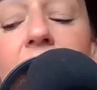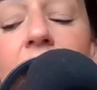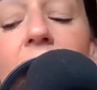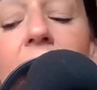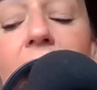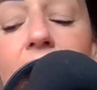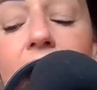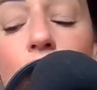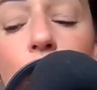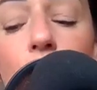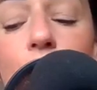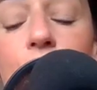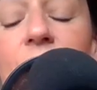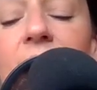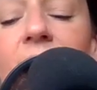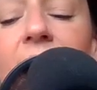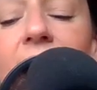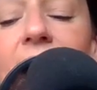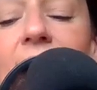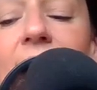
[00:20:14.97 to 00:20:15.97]
I hope
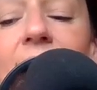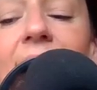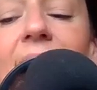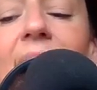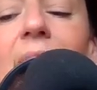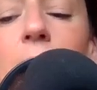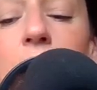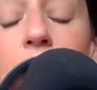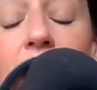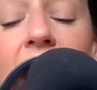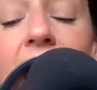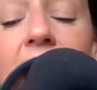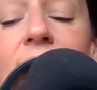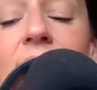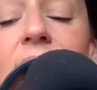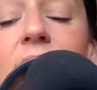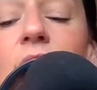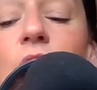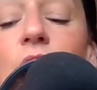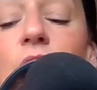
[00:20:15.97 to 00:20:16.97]
that I can
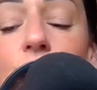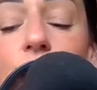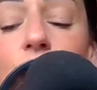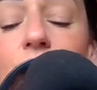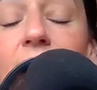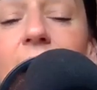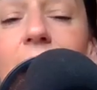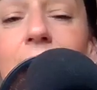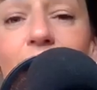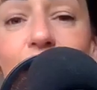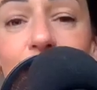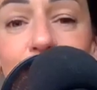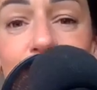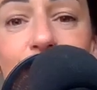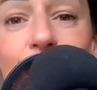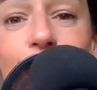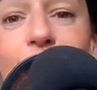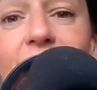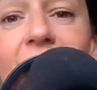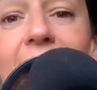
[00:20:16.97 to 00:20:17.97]
impact you in a
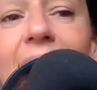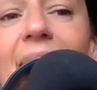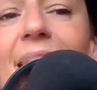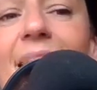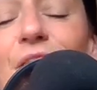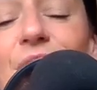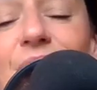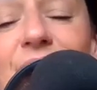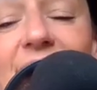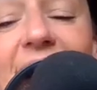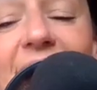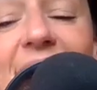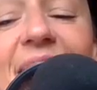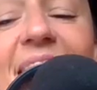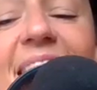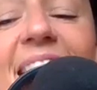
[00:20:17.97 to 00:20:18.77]
positive way in your life.